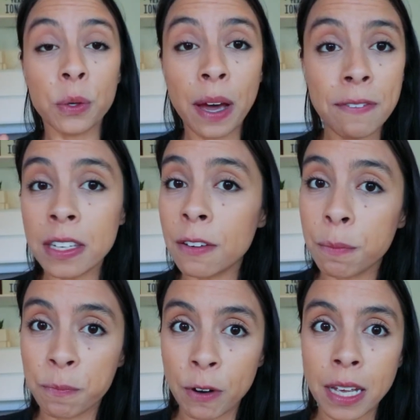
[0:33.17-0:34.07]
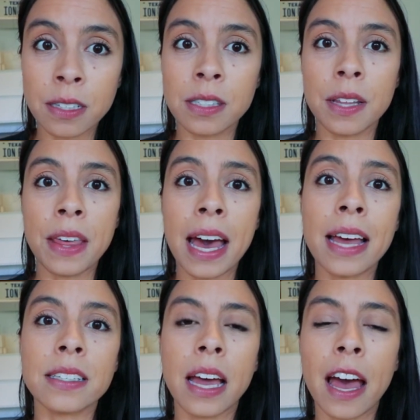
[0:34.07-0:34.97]
you have any friends
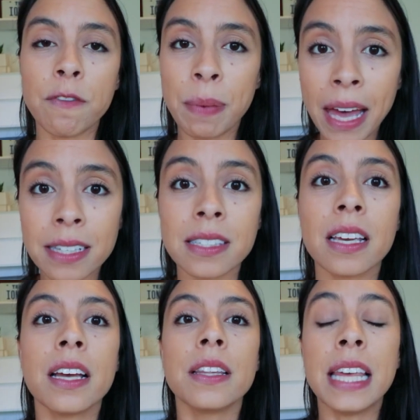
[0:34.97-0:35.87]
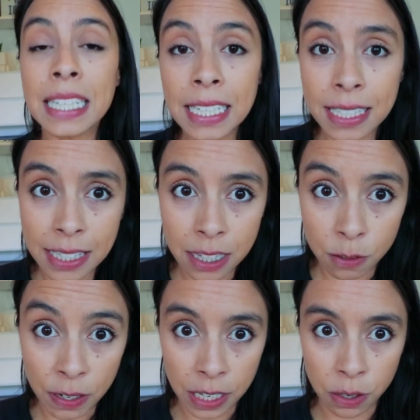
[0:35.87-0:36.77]
that have pets, they need to see this
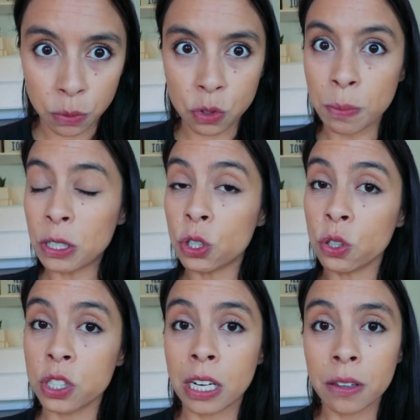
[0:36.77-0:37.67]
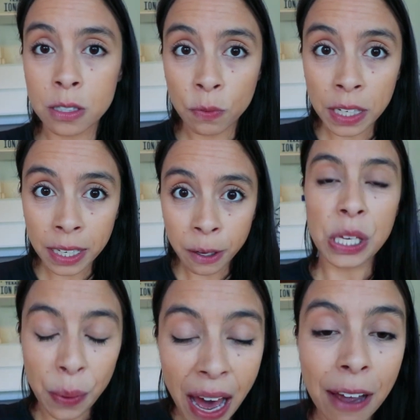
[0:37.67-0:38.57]
video. So make sure you share this video.
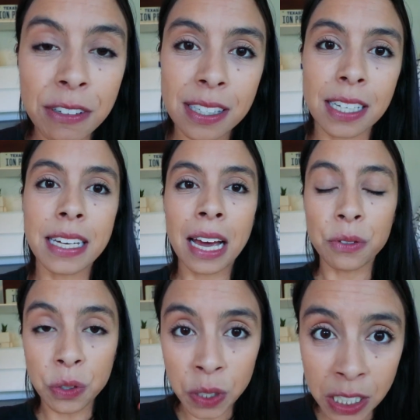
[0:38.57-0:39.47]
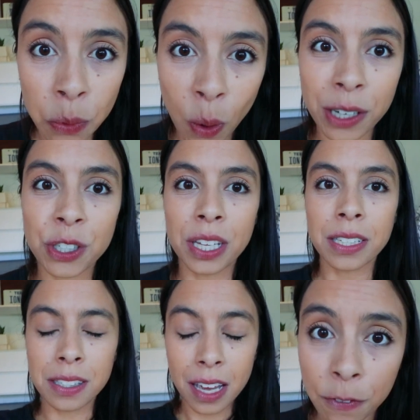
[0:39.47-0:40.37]
You have to sit down, you need to watch
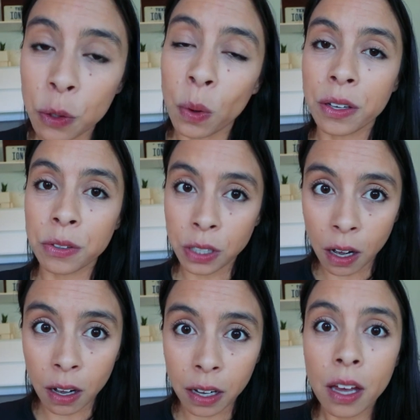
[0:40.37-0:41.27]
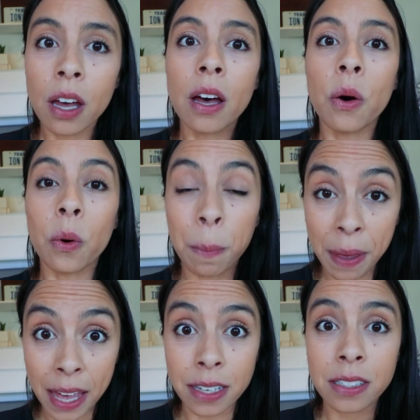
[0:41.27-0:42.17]
this. If you want your dog or
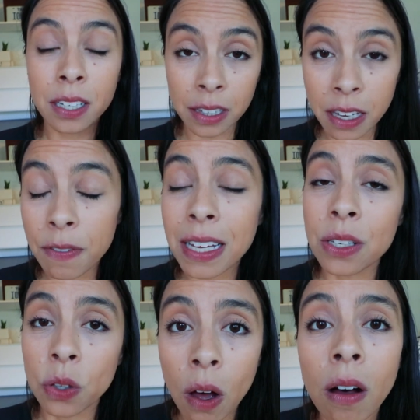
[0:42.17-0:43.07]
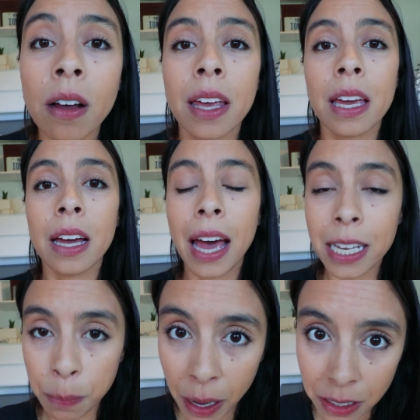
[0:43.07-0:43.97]
pet to live as long
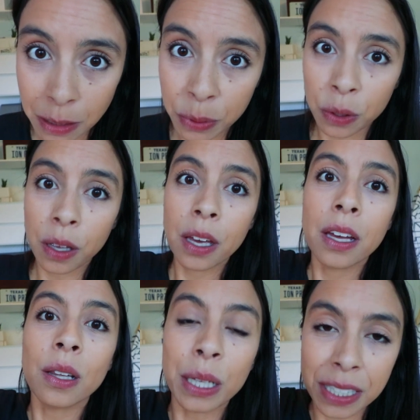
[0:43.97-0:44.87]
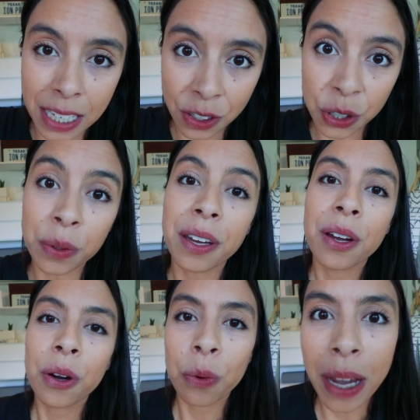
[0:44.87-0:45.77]
as possible, let's get into it
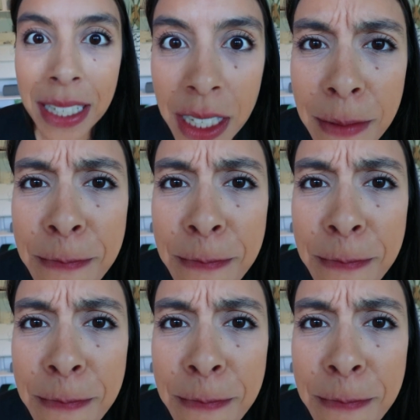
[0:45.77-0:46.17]
right